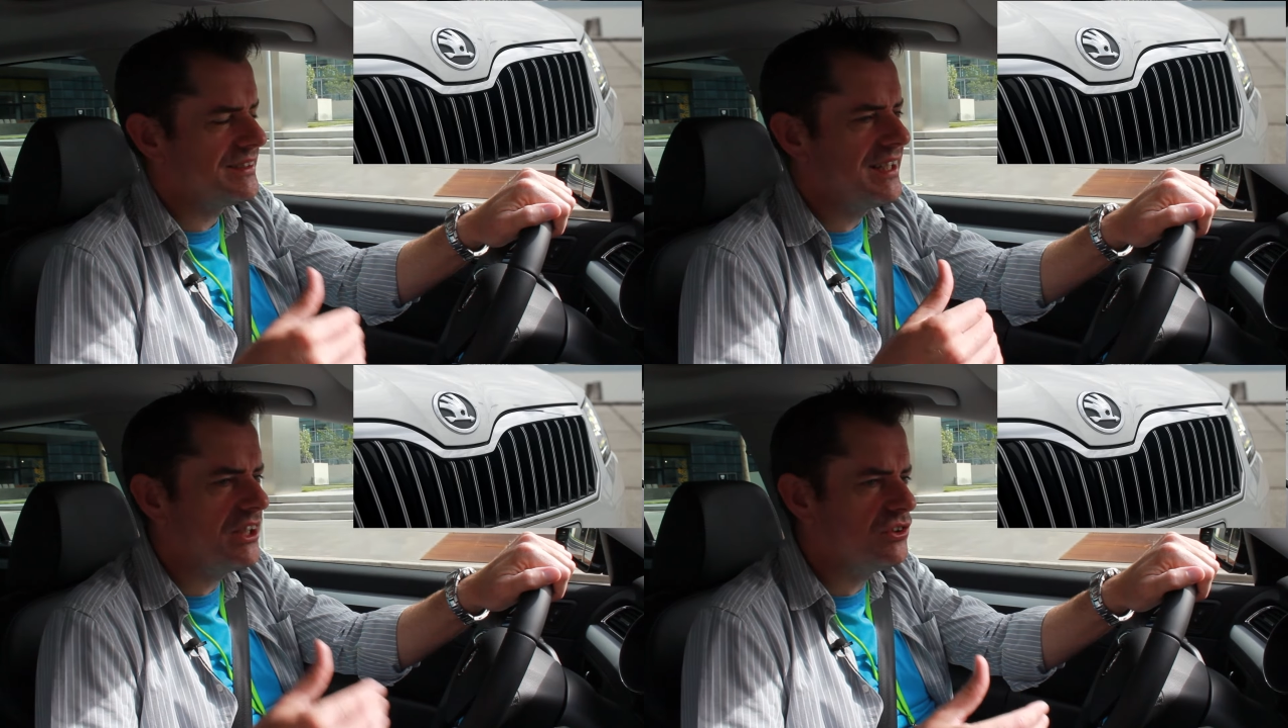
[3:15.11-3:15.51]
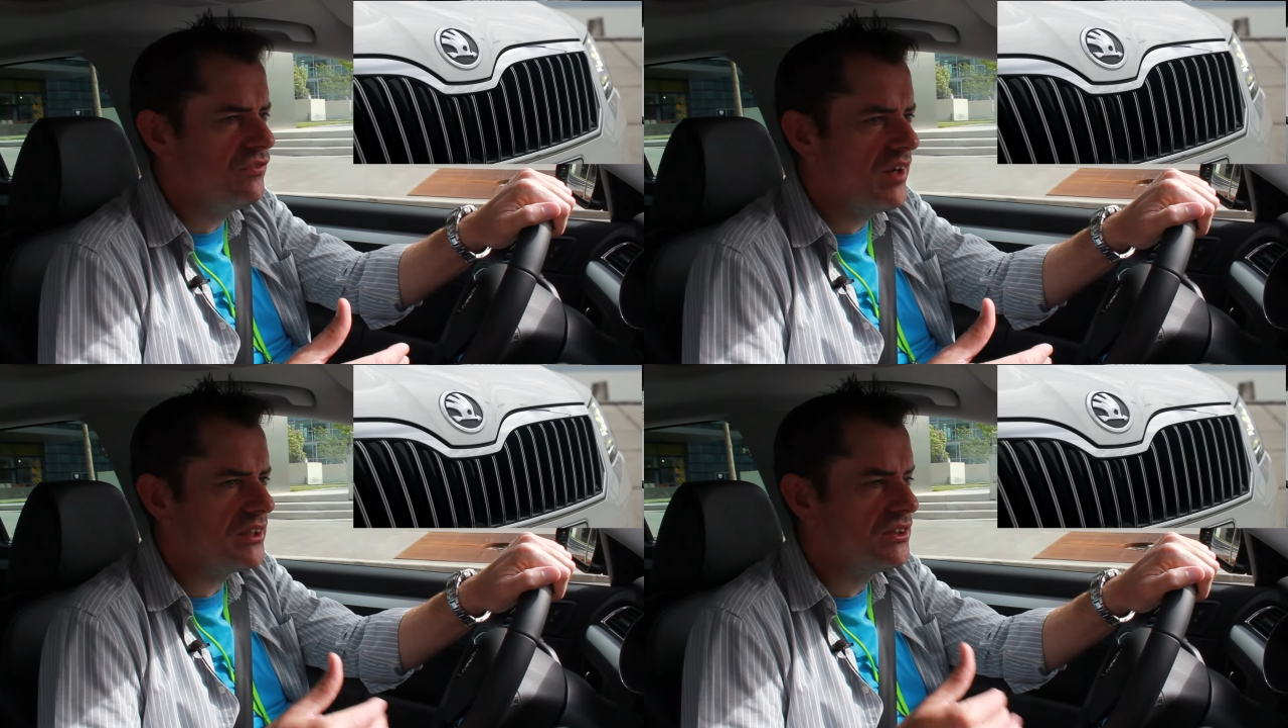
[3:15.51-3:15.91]
And in actual
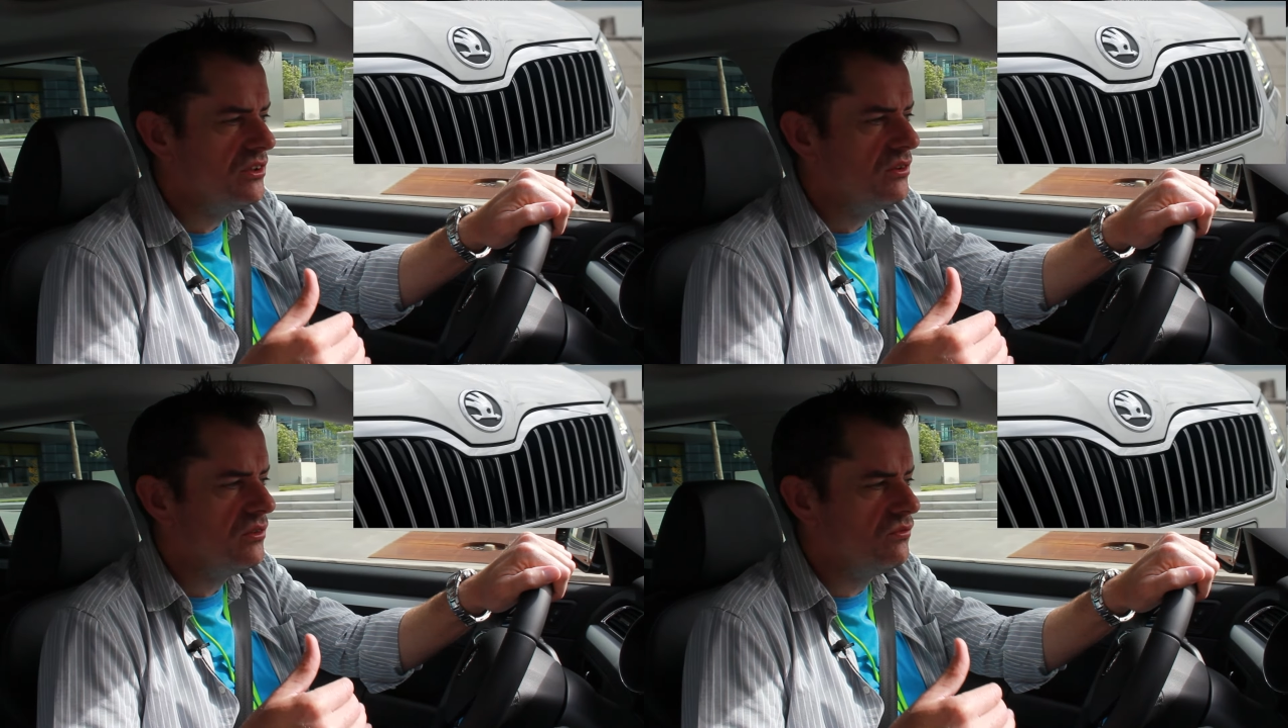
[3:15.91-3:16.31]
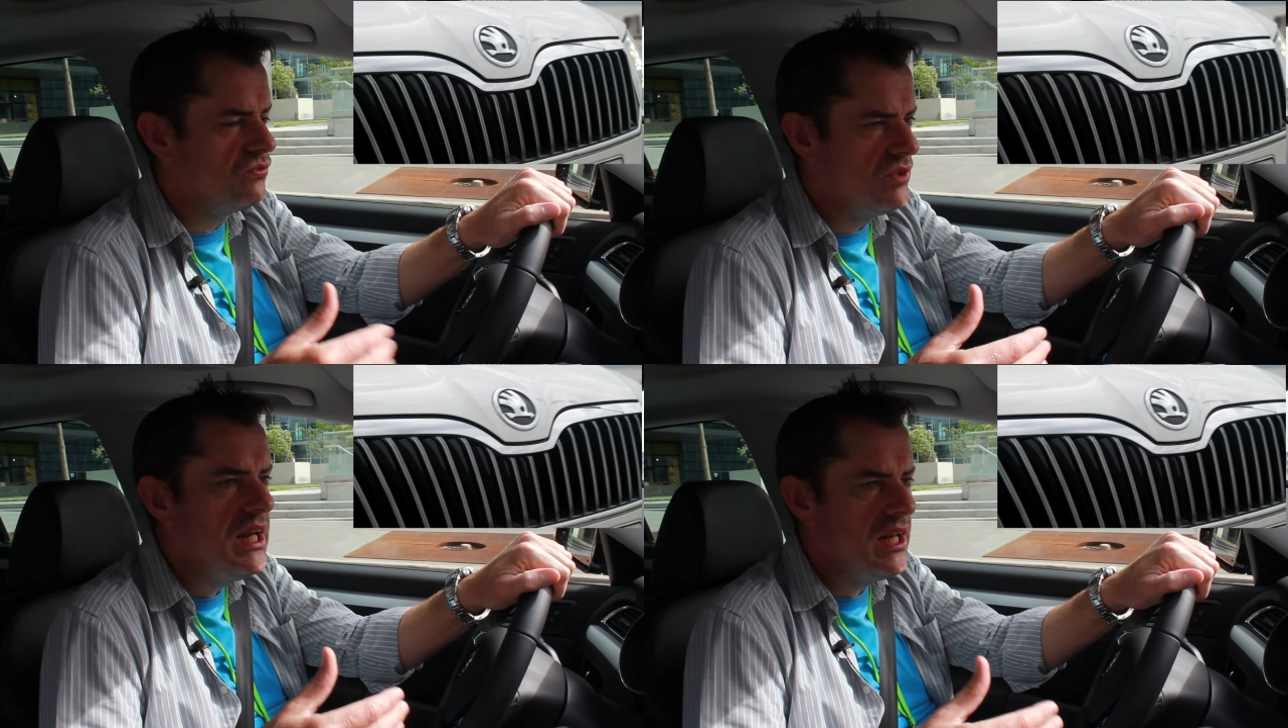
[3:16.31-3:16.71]
fact,
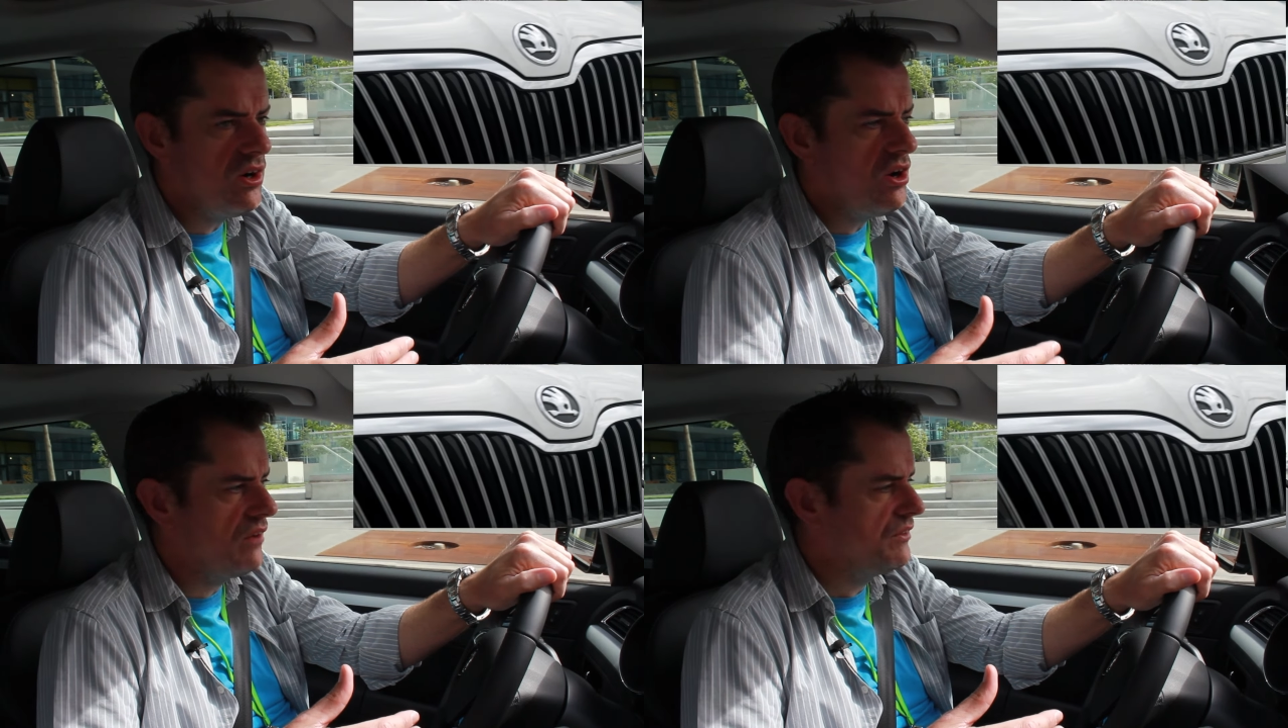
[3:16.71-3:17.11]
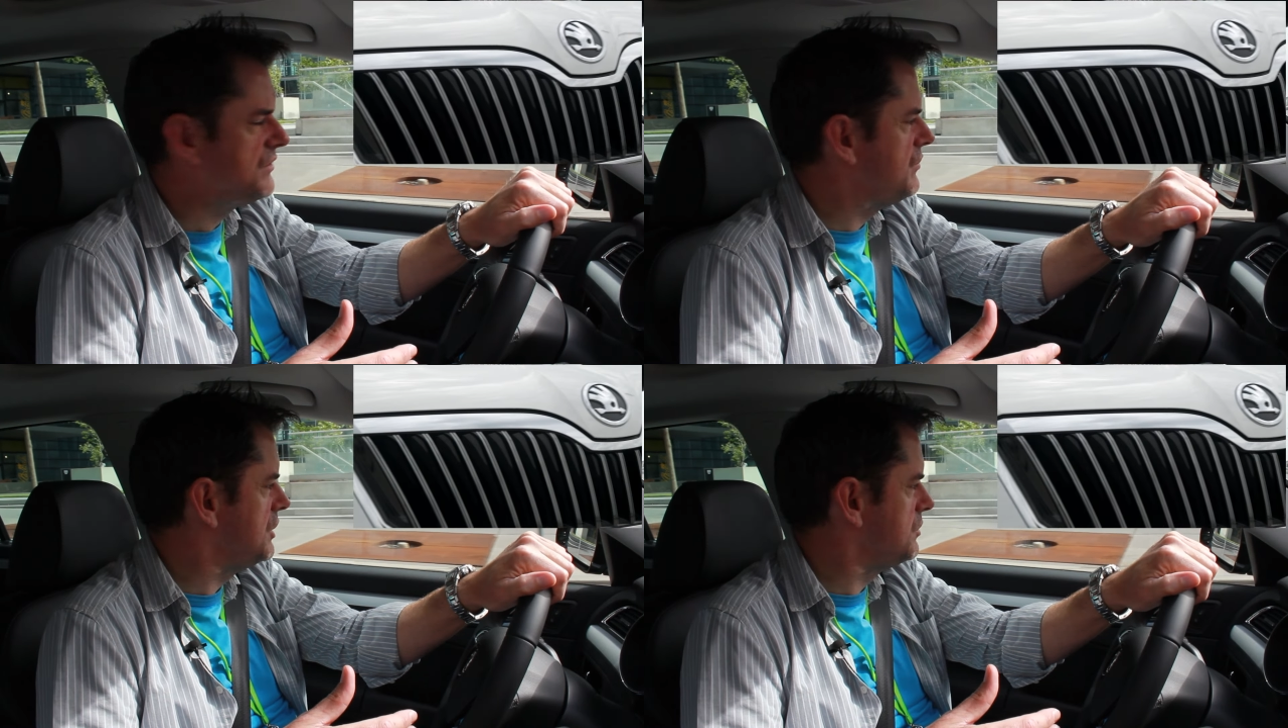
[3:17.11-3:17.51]
really all of
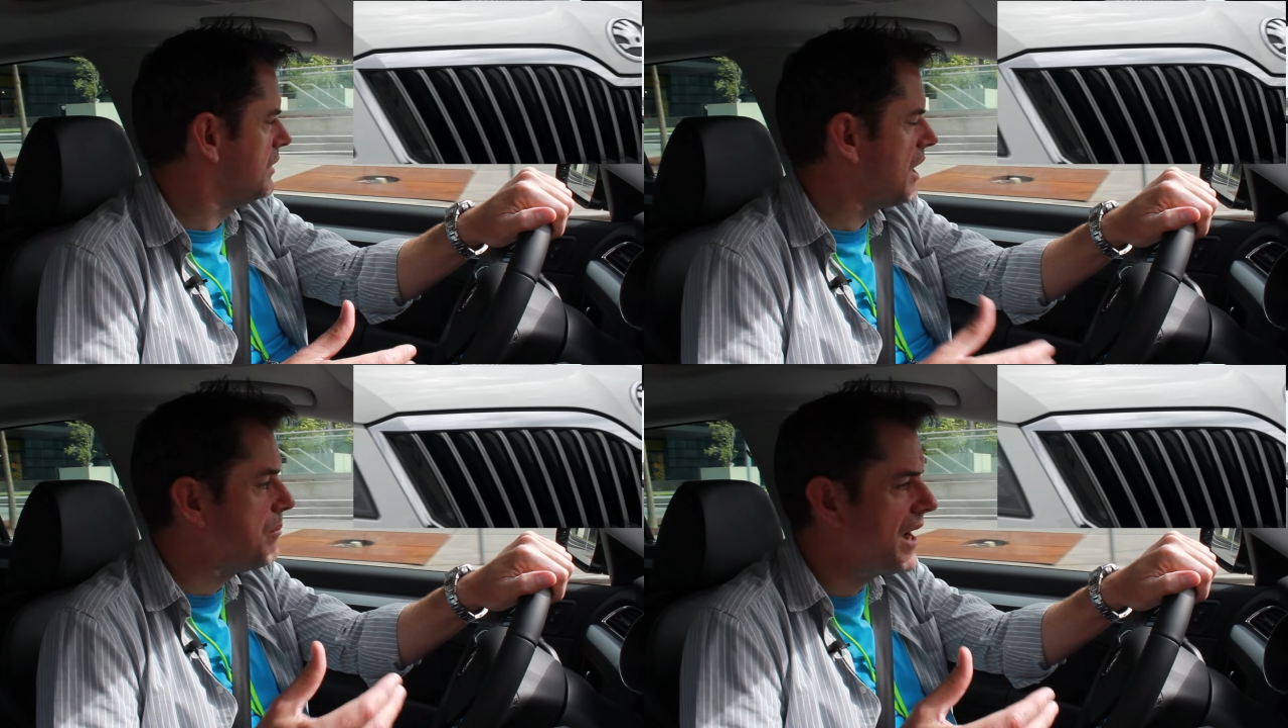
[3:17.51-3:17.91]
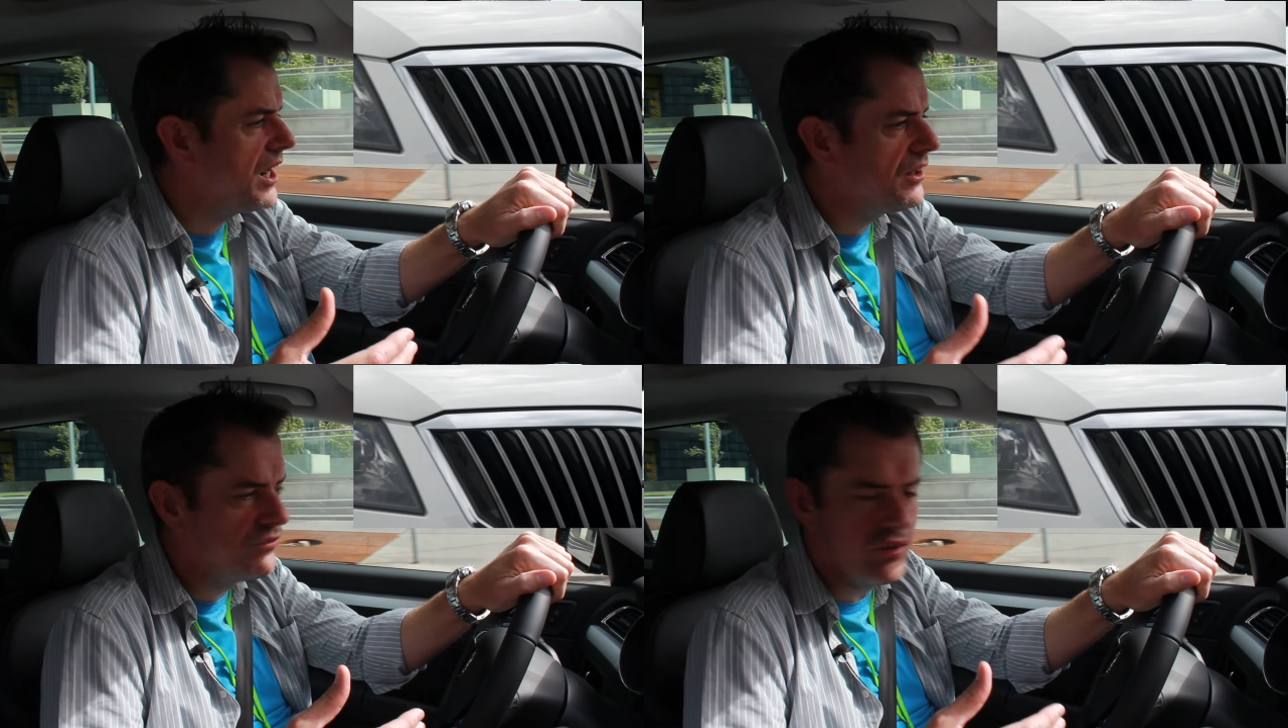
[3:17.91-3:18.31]
it's visual,
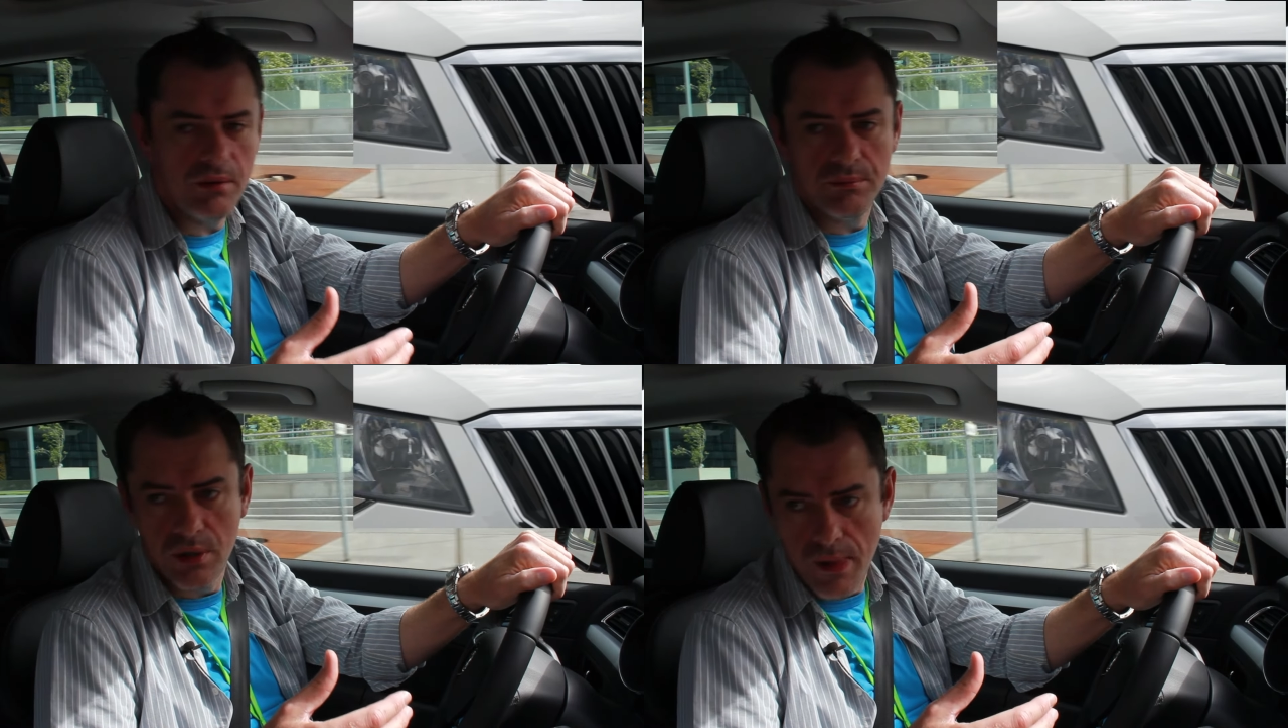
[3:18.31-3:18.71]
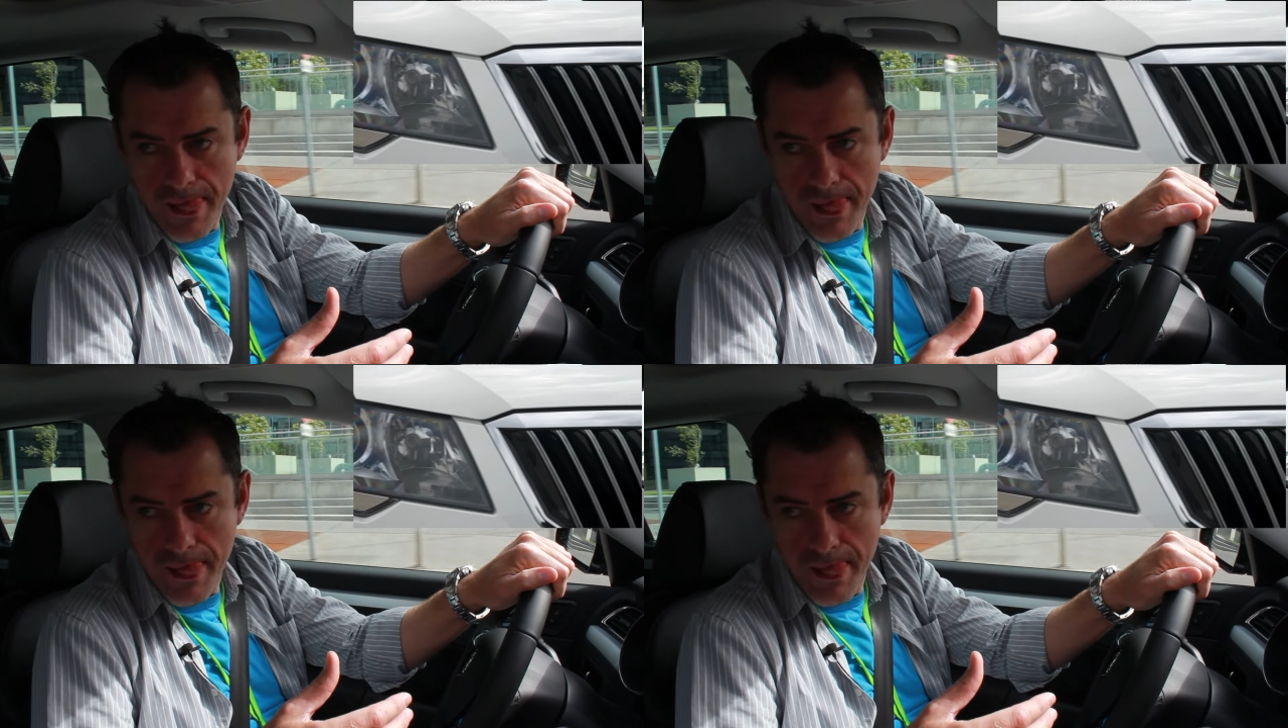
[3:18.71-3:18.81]
apart from,